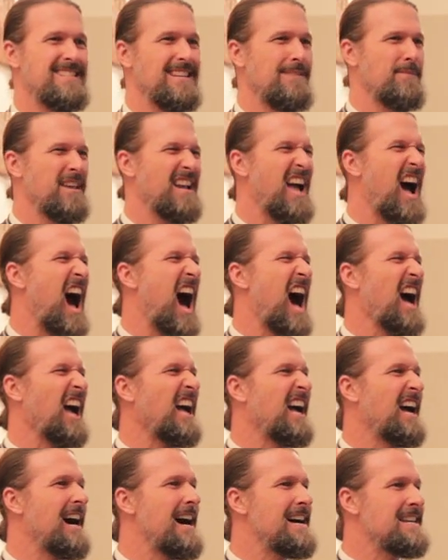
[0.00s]
is something
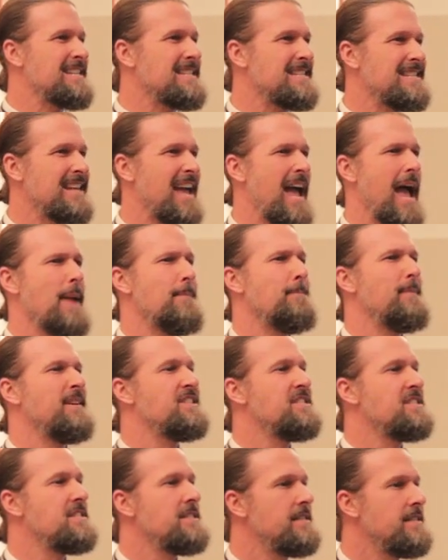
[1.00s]
august and
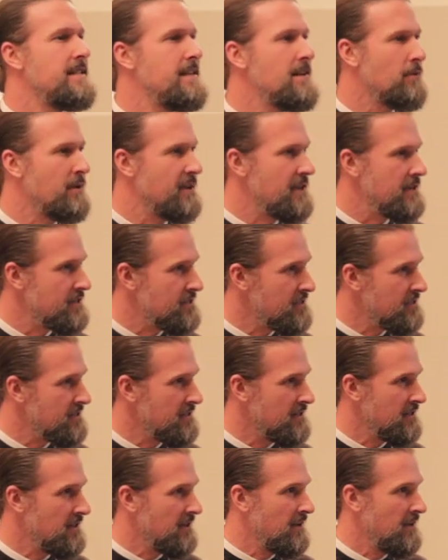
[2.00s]

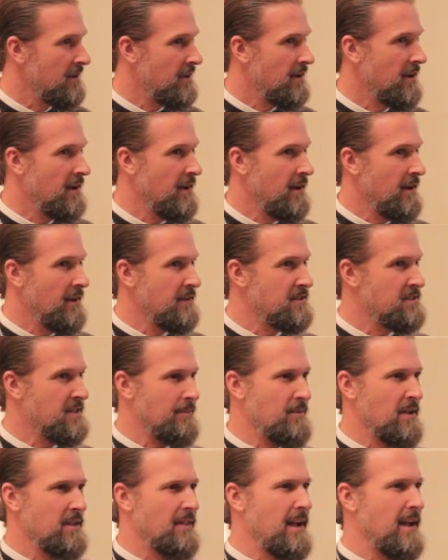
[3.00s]
mysterious,
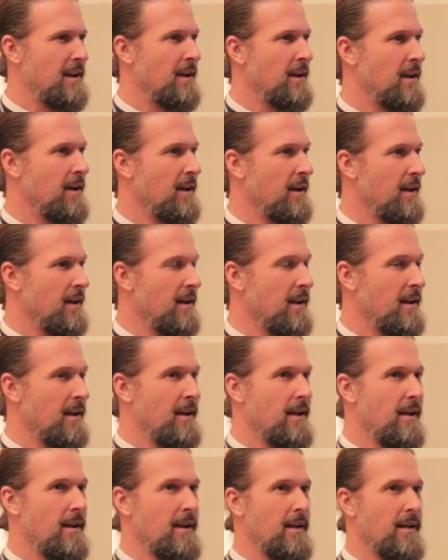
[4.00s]
something that
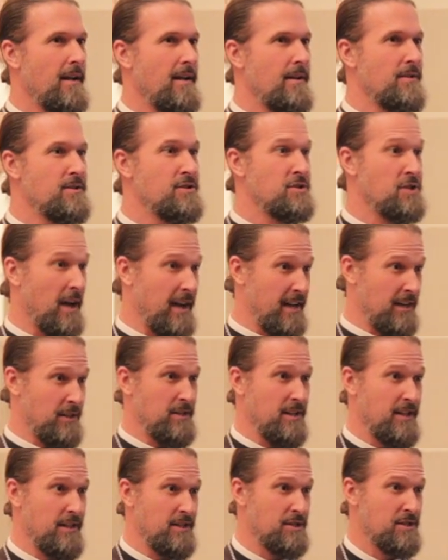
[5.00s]

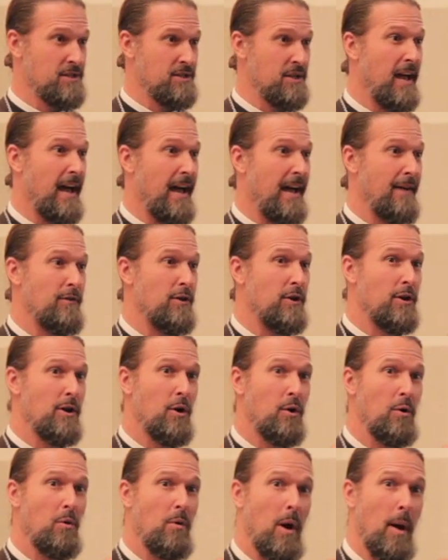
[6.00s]
scientists have
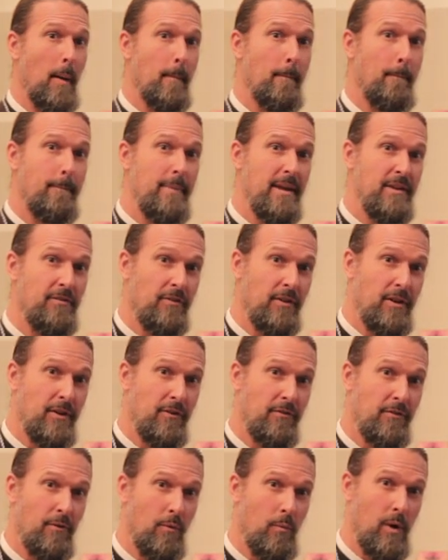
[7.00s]
no
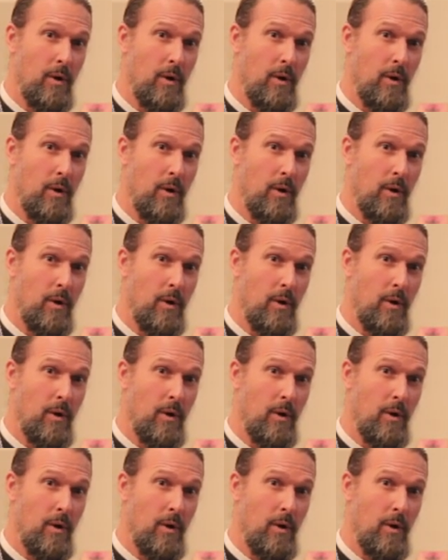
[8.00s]
business